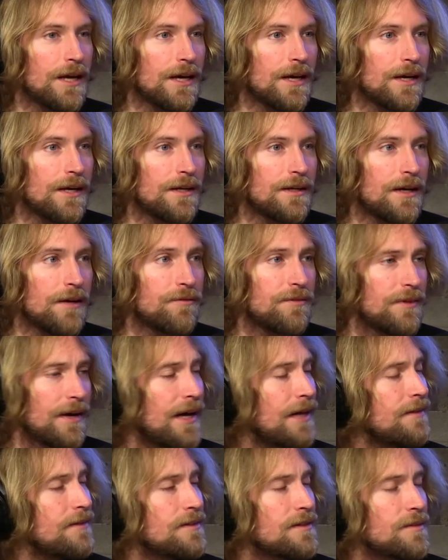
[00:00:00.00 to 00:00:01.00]
And I've
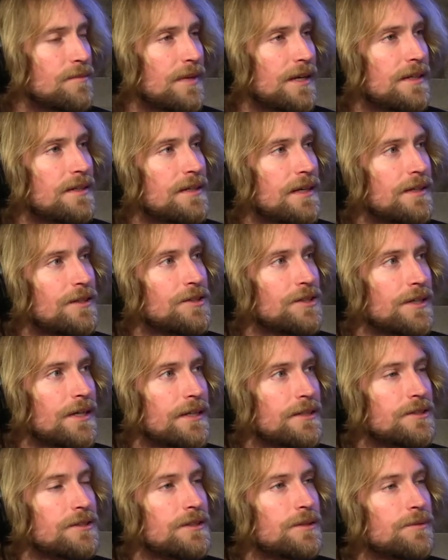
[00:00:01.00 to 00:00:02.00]
had this in meditation
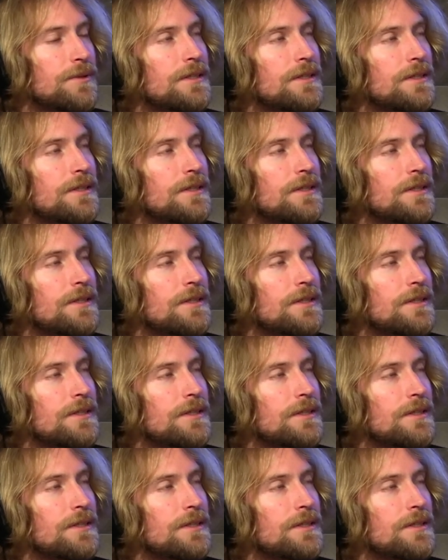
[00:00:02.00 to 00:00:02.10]
actually.